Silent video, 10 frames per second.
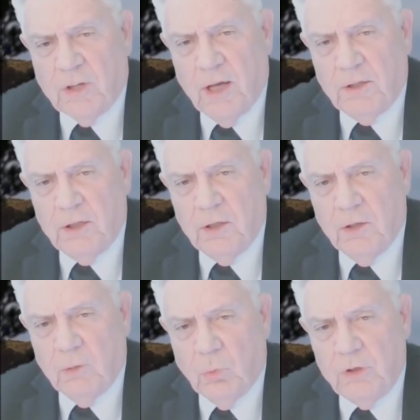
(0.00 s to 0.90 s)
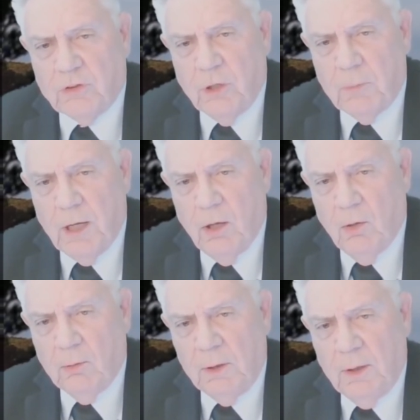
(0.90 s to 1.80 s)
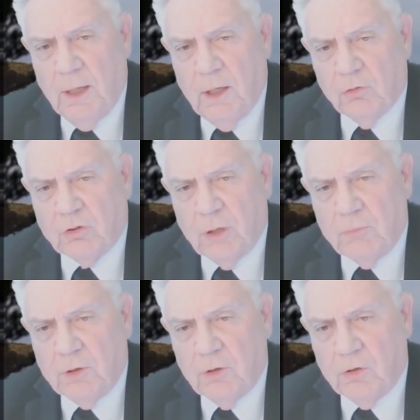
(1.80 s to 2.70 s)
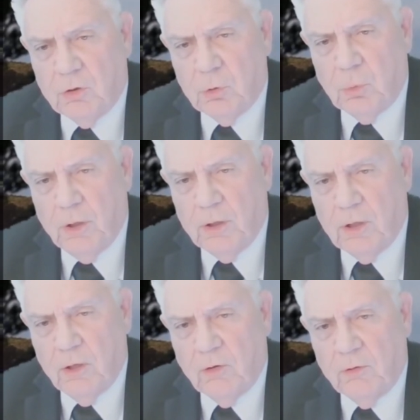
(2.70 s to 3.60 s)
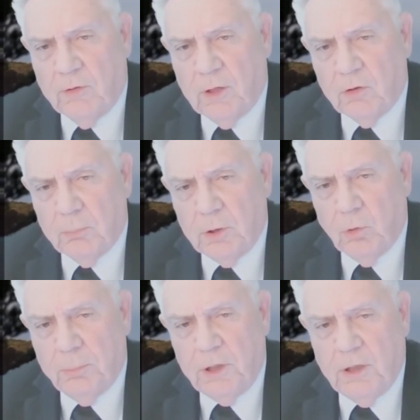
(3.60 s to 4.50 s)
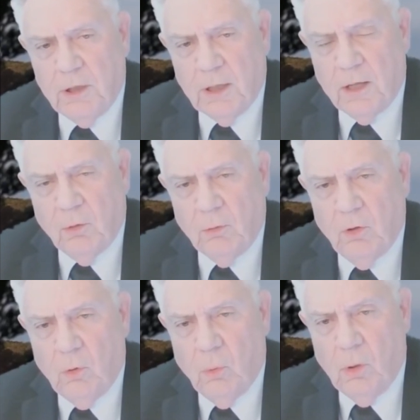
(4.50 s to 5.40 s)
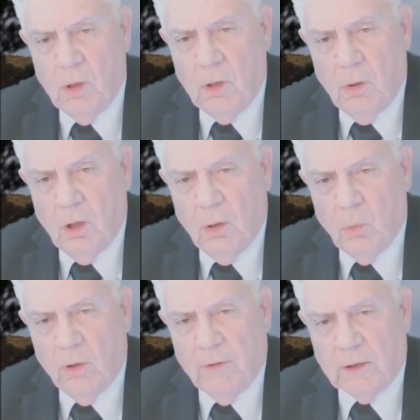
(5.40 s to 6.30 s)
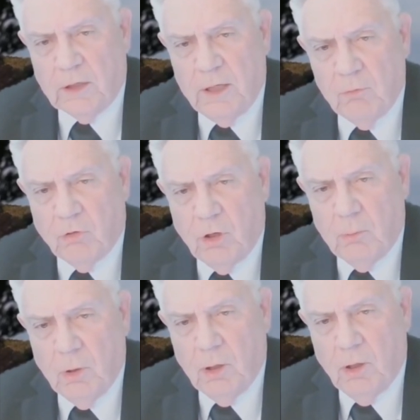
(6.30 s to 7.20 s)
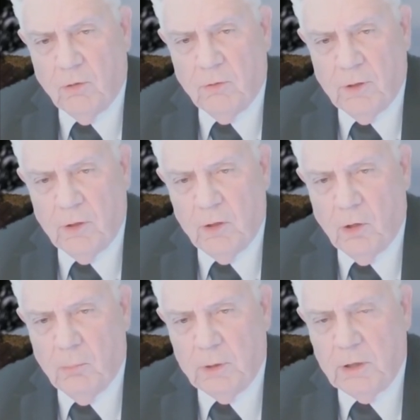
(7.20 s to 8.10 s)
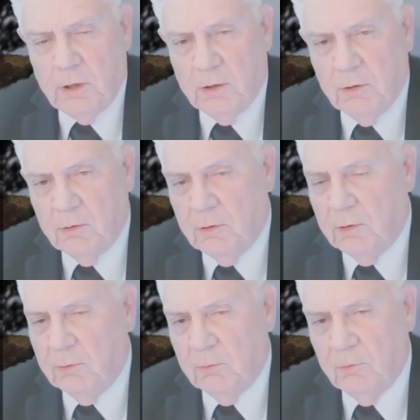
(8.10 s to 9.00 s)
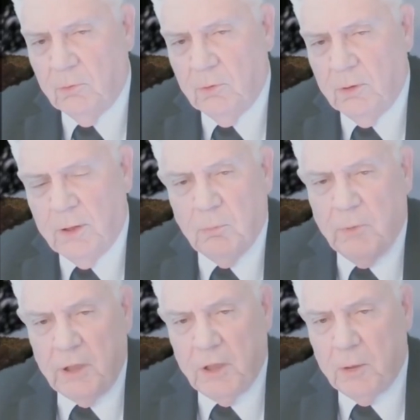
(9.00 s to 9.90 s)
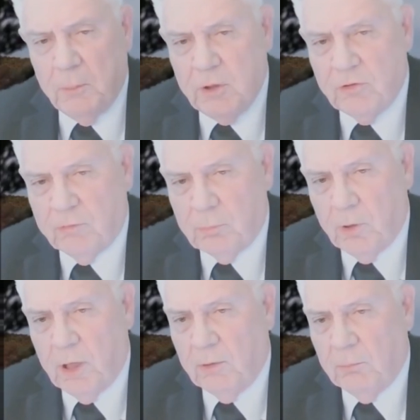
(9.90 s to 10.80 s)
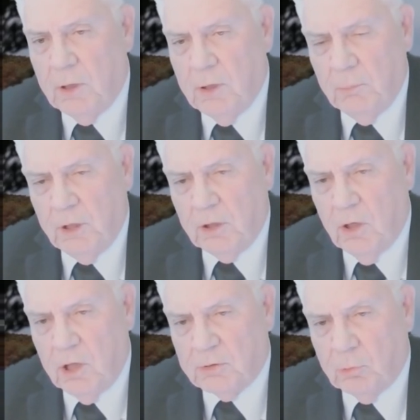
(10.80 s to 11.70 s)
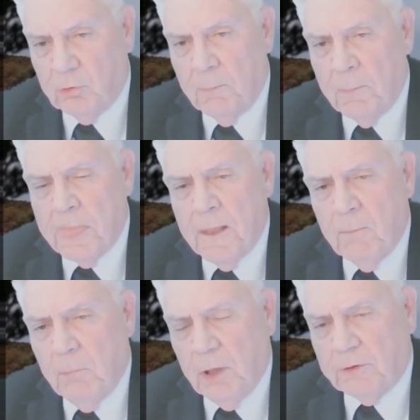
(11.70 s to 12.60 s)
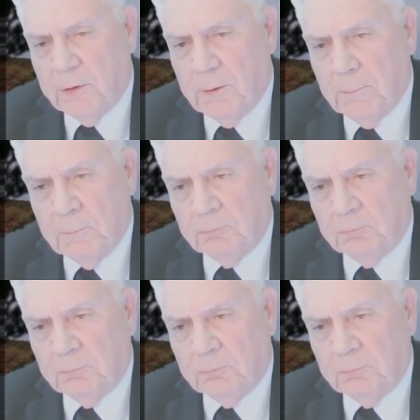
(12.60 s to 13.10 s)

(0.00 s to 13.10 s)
idea that we somehow have something to do with it other than to be obedient, I don't know uh, where that came from, uh, other than the Arminian uh, and many enemies have put out many gospels. But uh,